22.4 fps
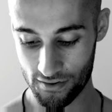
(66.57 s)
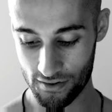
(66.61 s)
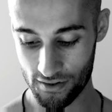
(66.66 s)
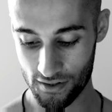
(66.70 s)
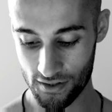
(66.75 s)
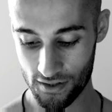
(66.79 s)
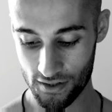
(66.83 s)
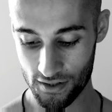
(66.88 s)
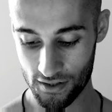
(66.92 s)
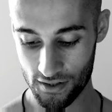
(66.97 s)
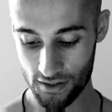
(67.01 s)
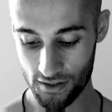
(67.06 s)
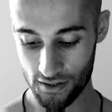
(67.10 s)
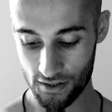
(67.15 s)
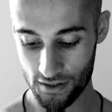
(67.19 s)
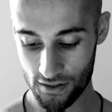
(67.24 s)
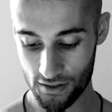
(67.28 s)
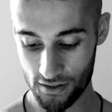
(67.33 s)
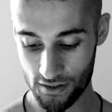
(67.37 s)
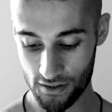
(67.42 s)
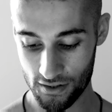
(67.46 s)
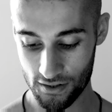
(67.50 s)

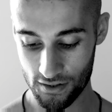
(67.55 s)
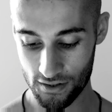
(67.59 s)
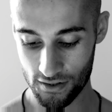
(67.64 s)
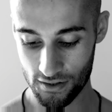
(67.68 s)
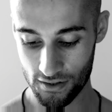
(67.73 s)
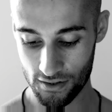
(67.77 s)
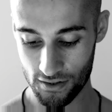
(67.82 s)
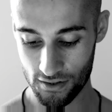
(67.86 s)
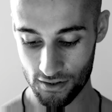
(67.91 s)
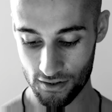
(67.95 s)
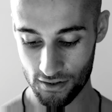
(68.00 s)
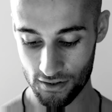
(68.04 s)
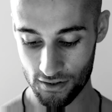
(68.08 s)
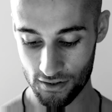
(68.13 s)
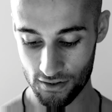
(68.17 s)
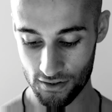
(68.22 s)
Nobody speaks.